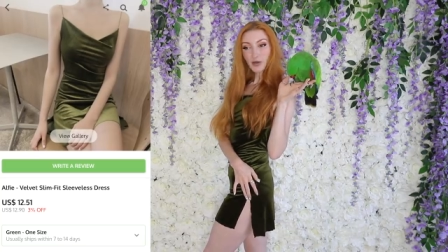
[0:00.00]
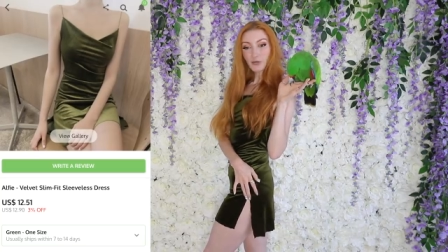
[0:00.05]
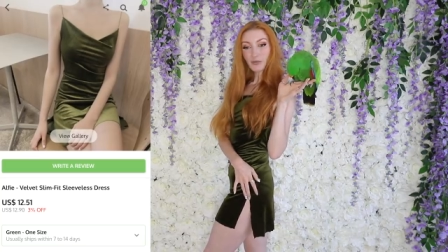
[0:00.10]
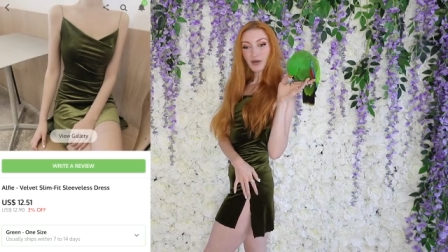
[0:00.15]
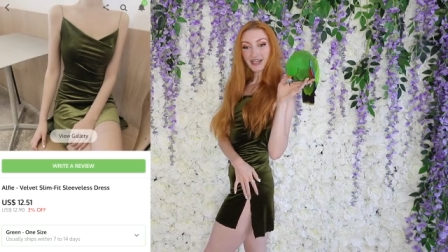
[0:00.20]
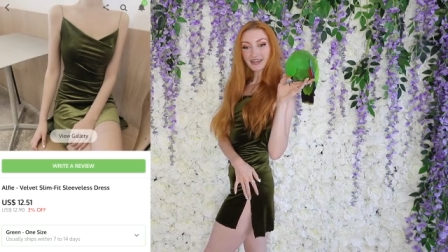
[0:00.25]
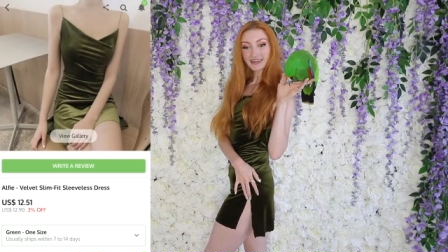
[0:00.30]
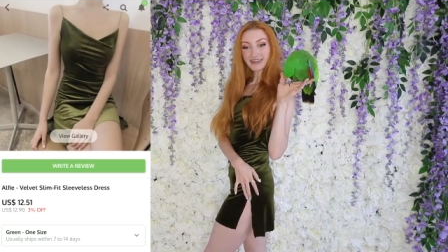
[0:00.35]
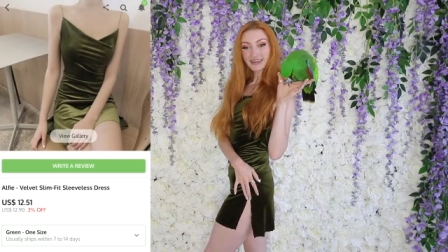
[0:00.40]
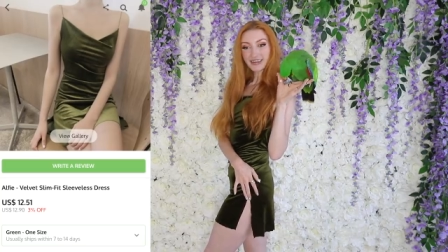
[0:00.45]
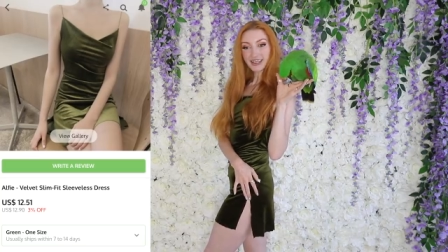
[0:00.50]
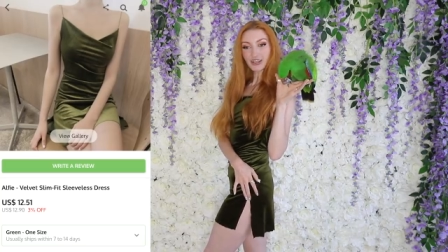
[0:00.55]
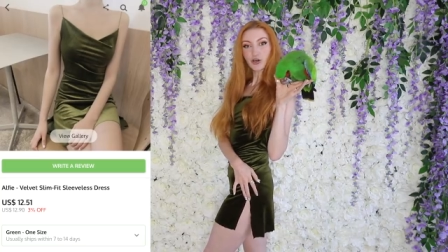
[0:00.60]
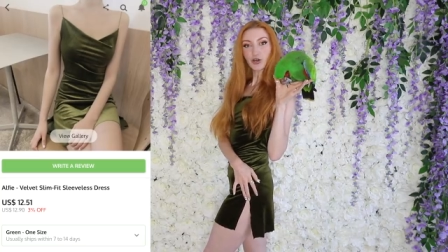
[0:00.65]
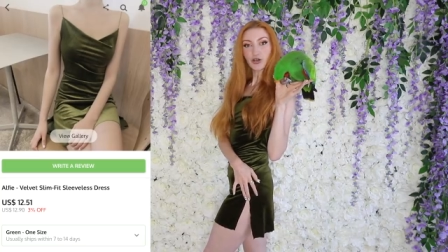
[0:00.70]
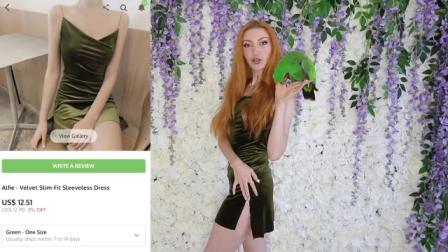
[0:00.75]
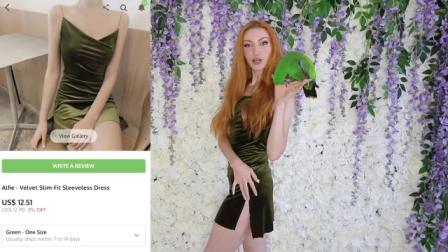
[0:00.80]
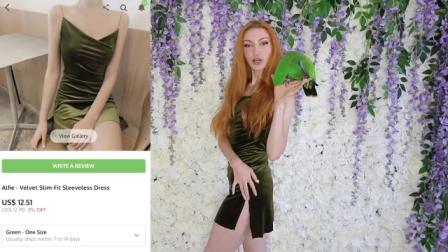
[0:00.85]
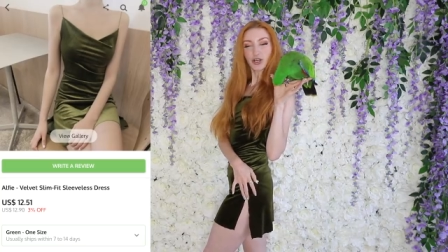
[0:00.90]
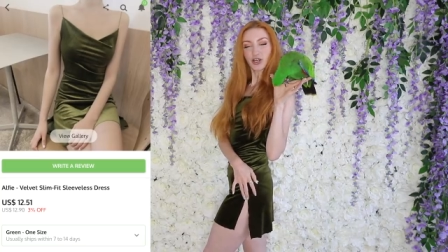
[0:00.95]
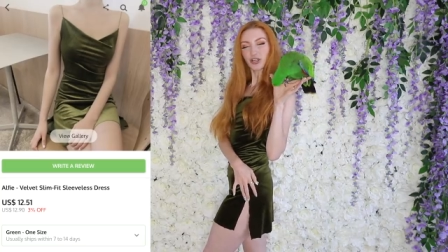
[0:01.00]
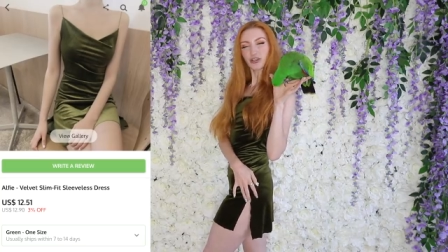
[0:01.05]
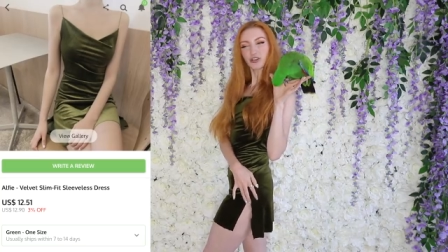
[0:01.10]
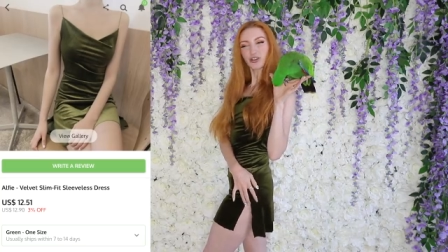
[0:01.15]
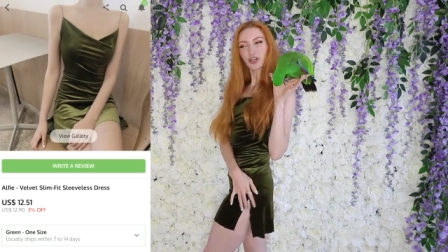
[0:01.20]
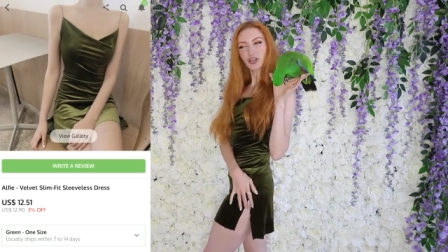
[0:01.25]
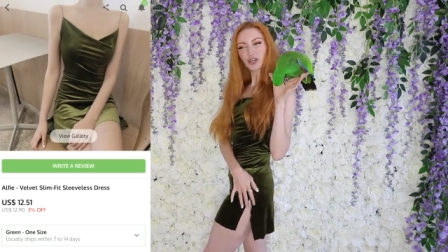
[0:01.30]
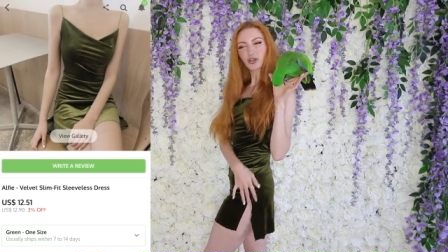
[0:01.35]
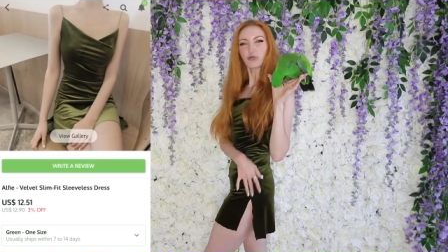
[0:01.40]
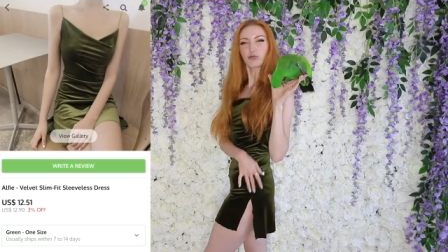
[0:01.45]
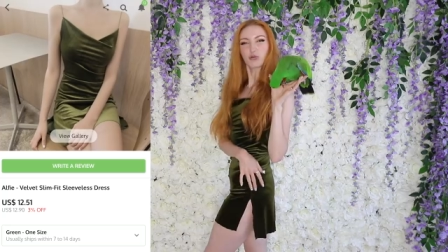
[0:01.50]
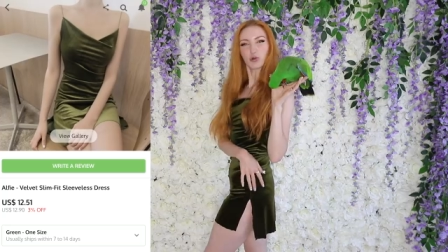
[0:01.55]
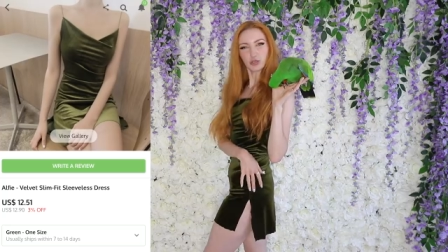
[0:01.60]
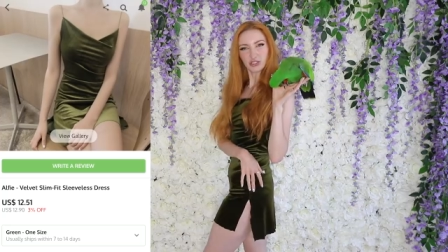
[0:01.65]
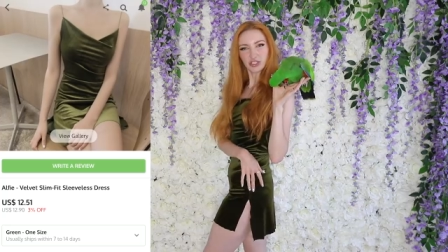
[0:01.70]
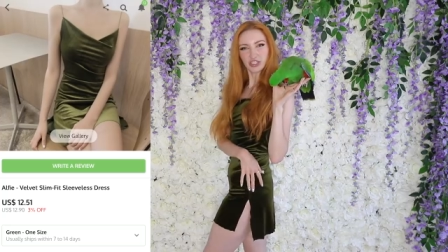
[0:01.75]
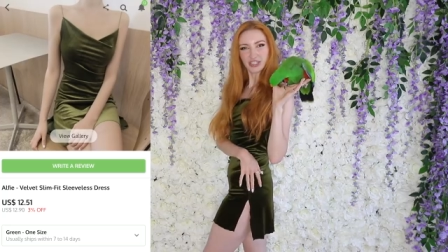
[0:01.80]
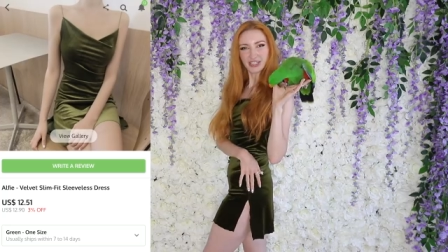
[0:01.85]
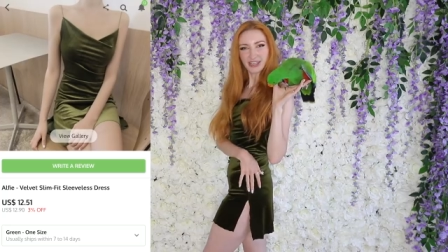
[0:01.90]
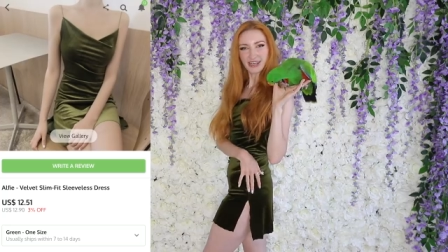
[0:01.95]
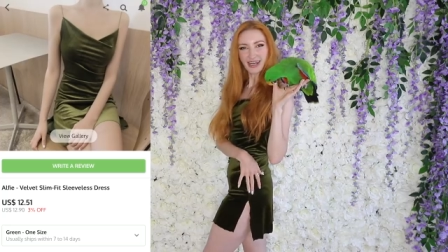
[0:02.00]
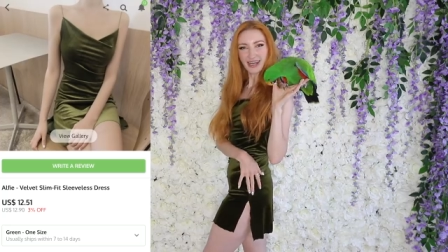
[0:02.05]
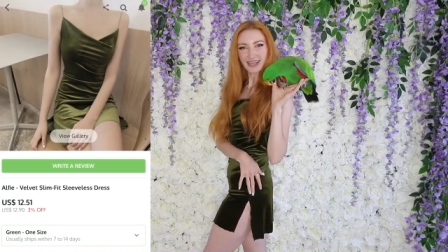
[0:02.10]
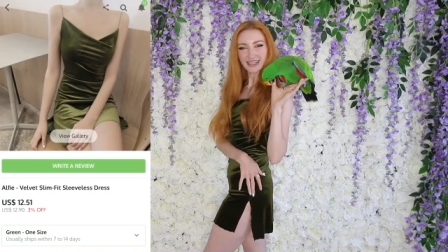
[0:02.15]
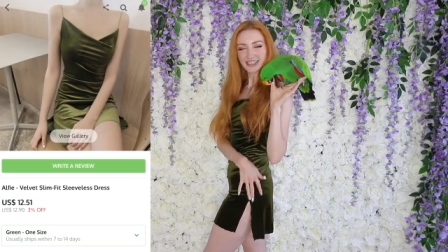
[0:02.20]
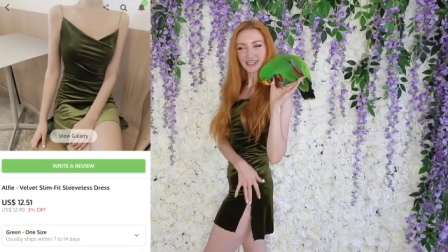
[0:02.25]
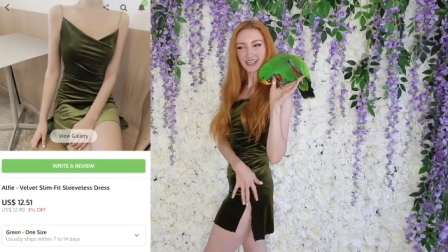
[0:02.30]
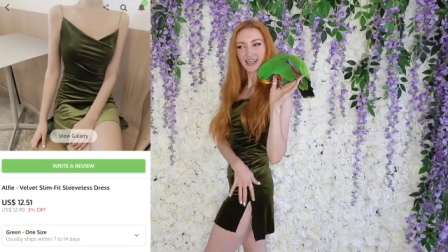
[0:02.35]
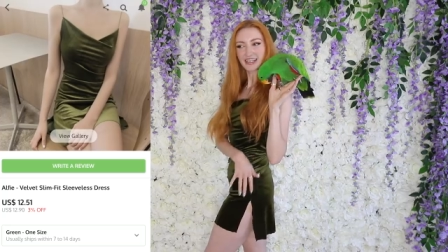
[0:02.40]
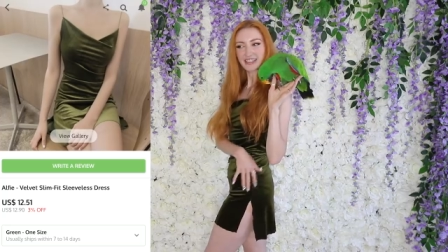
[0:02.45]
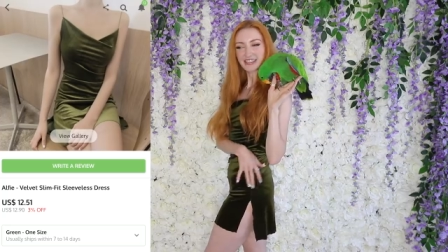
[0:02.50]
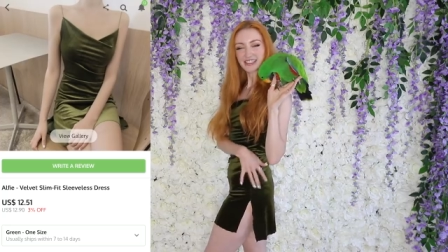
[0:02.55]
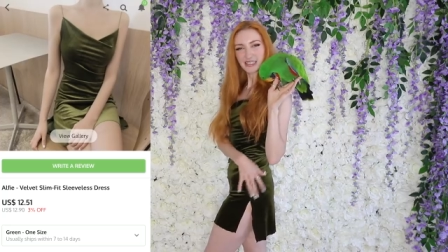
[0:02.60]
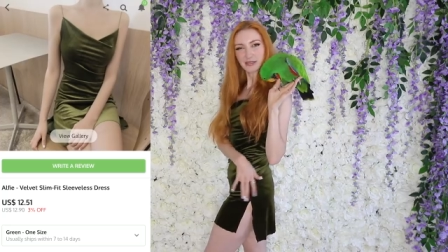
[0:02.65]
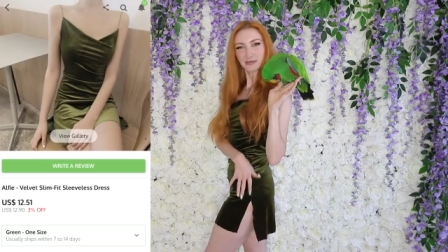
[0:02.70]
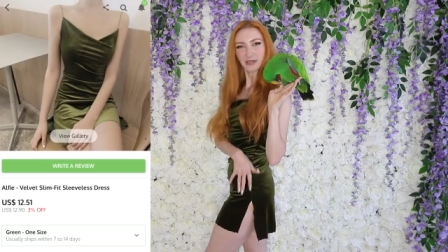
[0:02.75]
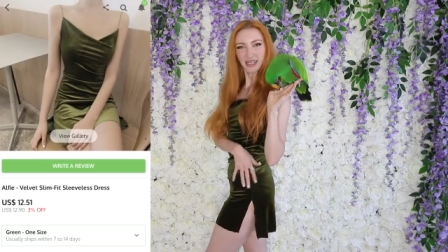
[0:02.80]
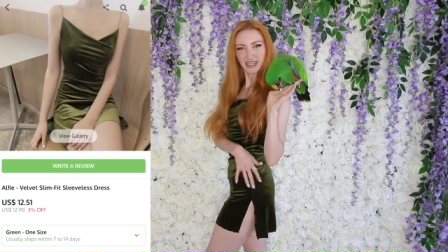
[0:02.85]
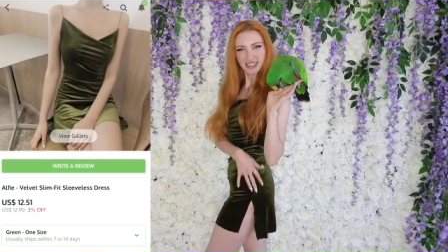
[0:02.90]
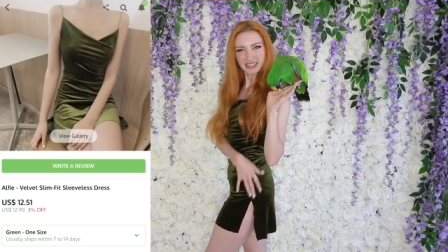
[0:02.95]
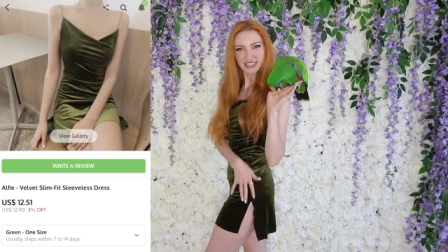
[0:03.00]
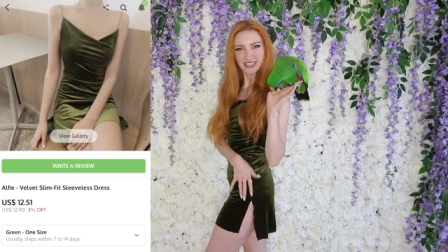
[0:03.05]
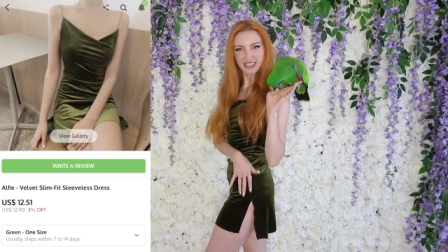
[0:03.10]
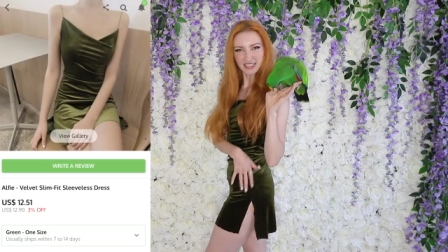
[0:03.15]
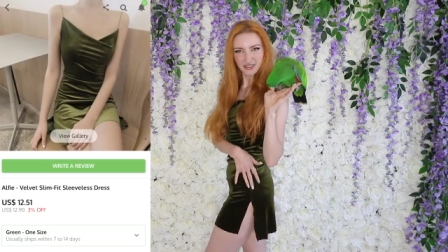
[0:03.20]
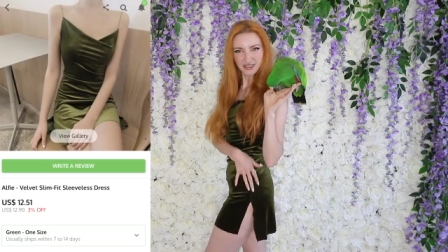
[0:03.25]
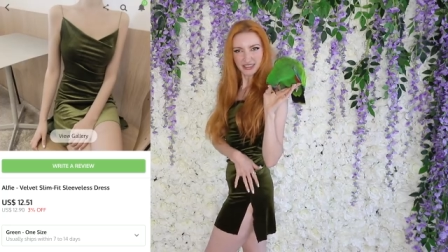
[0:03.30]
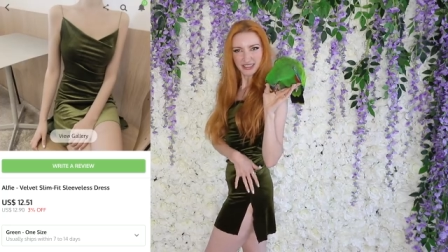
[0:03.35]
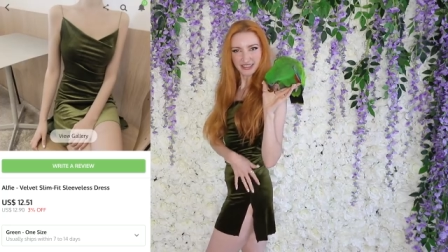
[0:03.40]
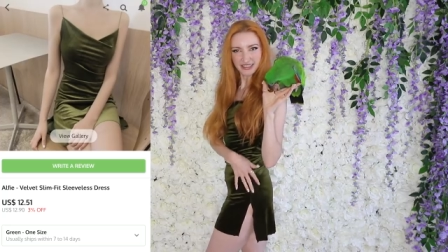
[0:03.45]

but they're not, a, not at a raunchy height. I can't see my undies or